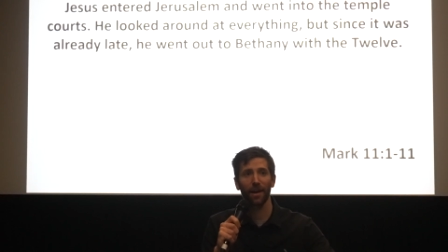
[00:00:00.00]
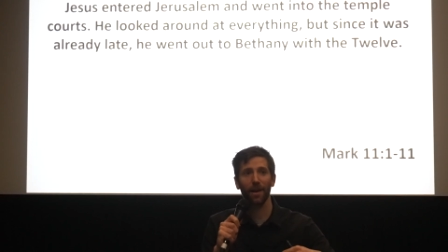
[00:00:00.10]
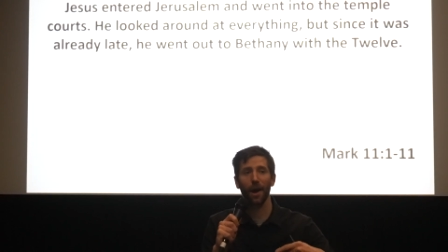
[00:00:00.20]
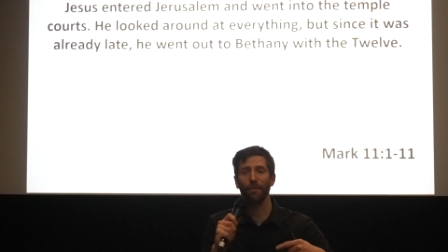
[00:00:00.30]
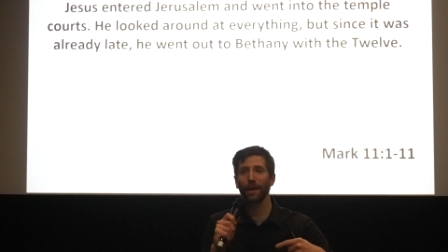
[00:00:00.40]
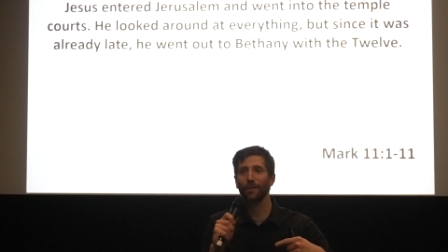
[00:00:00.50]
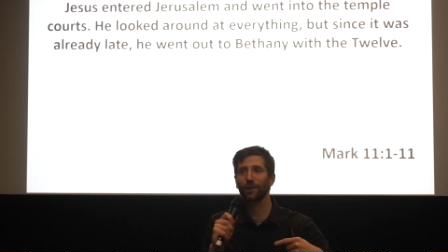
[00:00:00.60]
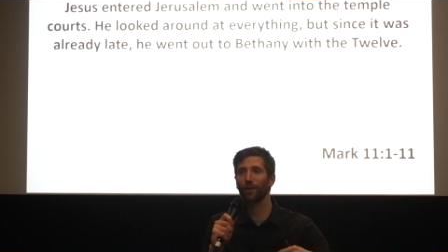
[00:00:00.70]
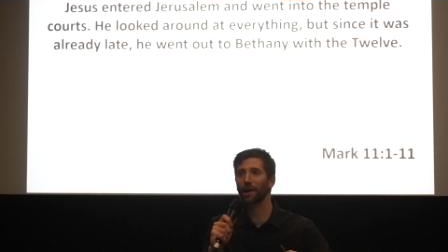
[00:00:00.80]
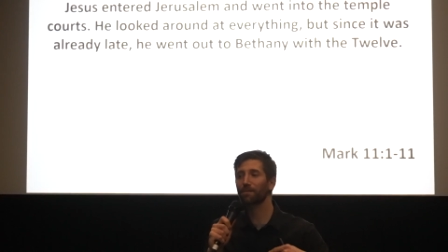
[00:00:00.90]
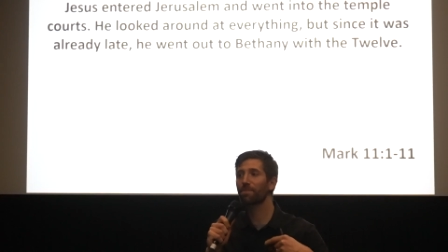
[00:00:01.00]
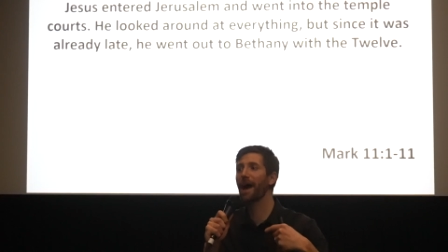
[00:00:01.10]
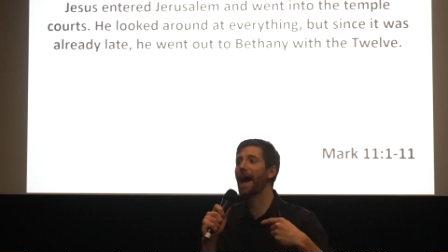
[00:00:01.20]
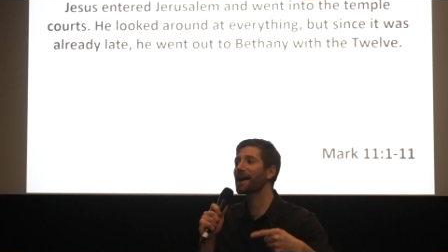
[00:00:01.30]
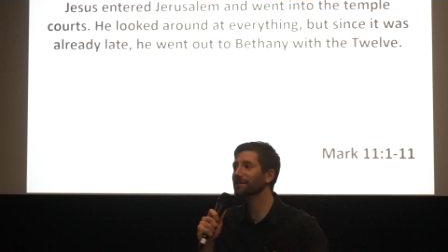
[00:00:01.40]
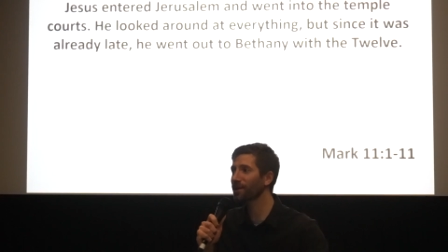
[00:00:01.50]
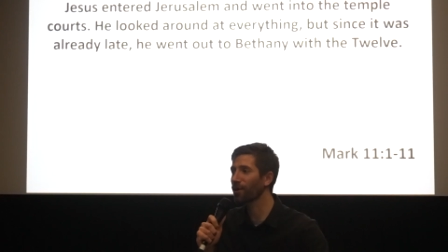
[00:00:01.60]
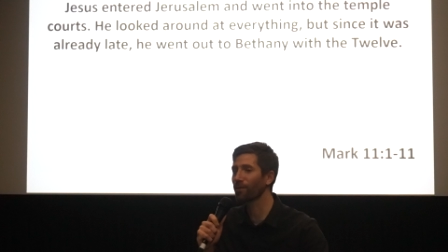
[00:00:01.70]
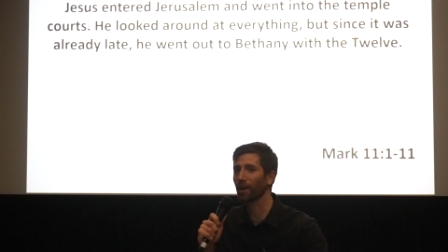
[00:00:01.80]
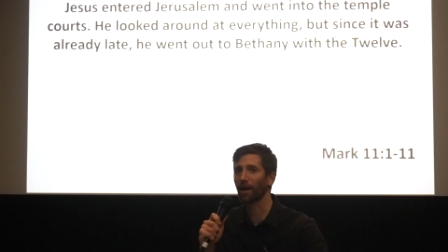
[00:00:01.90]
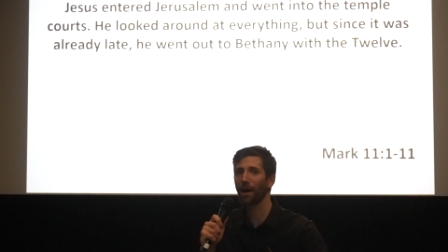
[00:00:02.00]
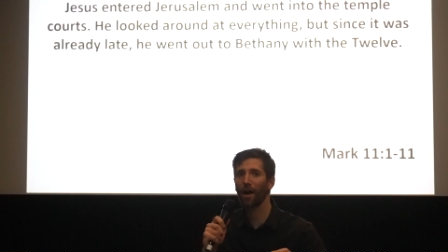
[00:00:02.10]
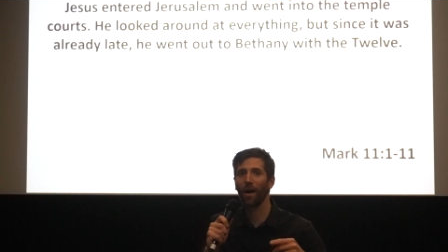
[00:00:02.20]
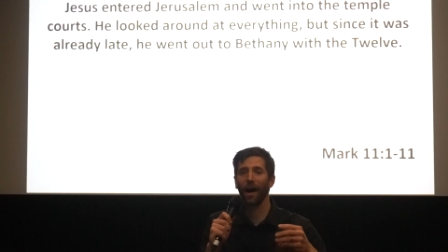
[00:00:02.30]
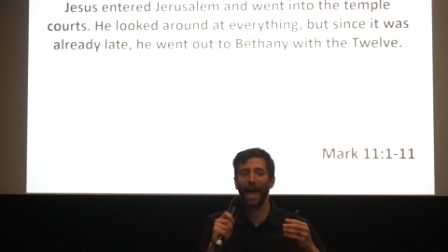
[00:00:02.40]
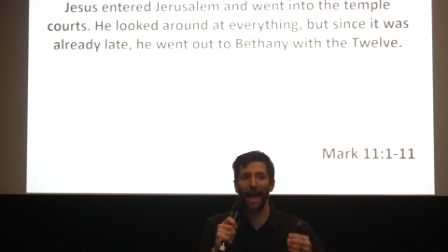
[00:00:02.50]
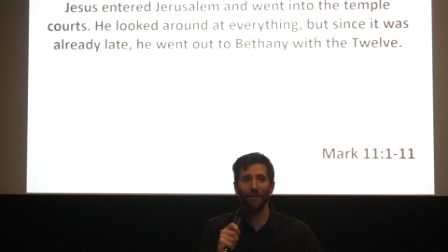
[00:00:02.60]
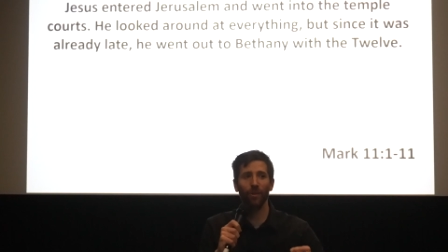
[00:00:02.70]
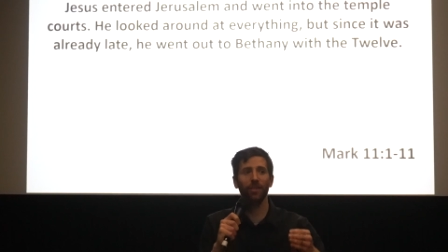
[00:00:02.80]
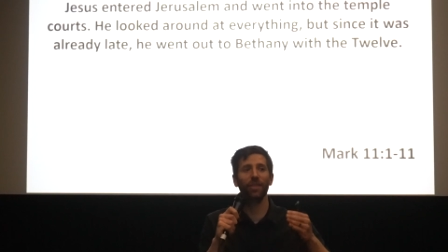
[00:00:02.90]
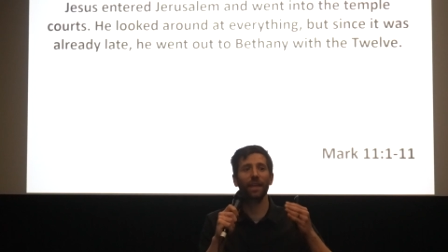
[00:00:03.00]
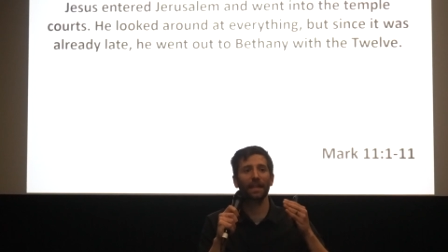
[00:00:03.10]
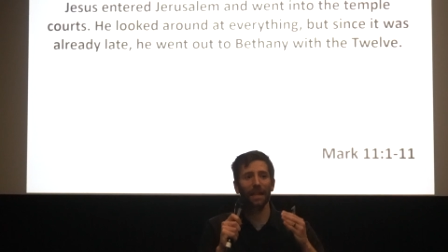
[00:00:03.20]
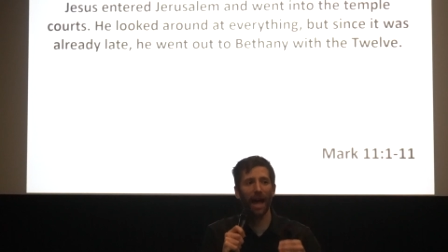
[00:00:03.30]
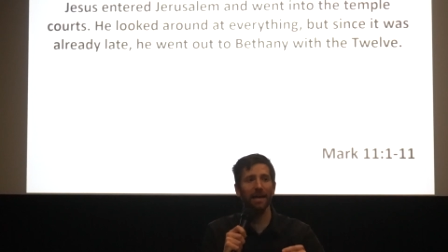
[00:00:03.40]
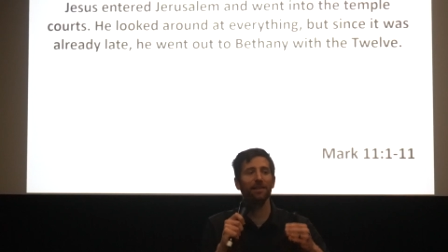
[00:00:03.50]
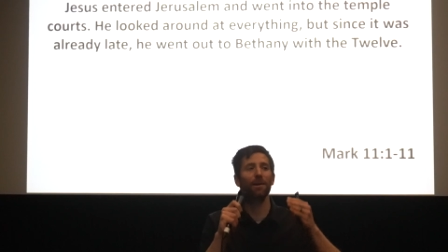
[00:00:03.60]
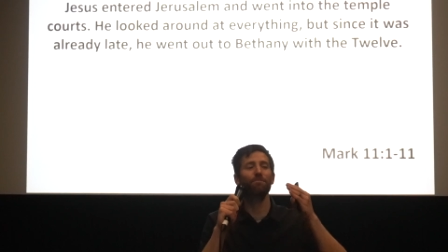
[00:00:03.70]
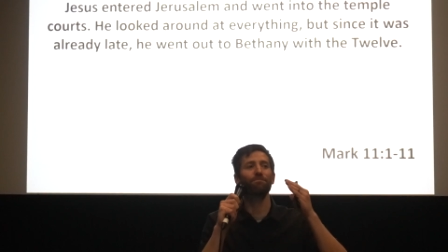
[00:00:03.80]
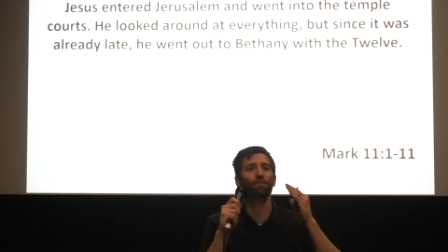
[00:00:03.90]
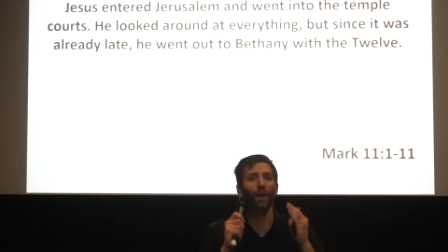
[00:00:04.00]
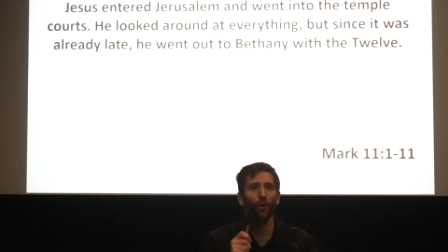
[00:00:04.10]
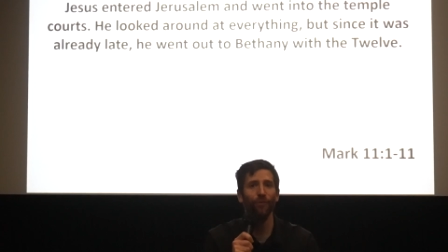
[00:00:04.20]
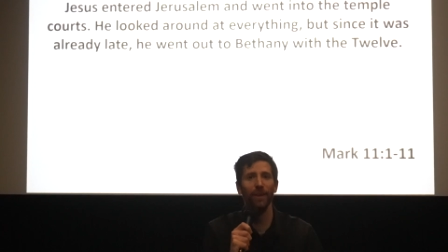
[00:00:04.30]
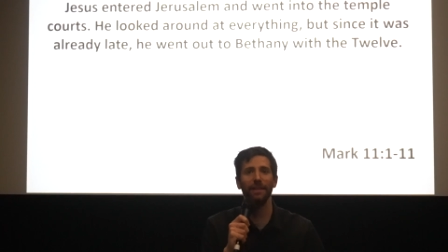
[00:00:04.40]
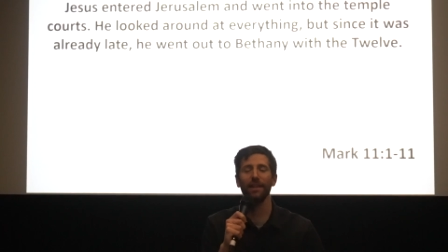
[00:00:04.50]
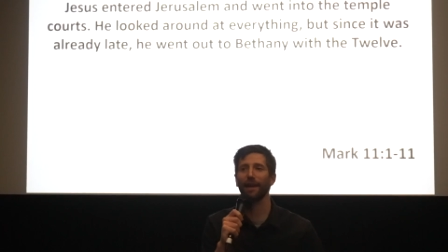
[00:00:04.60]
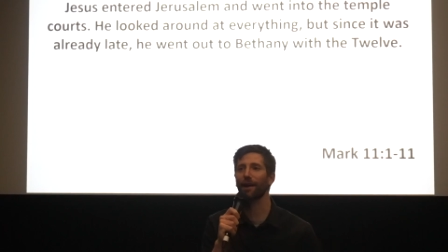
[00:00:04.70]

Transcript: Coming during Passover, everything lined up perfectly.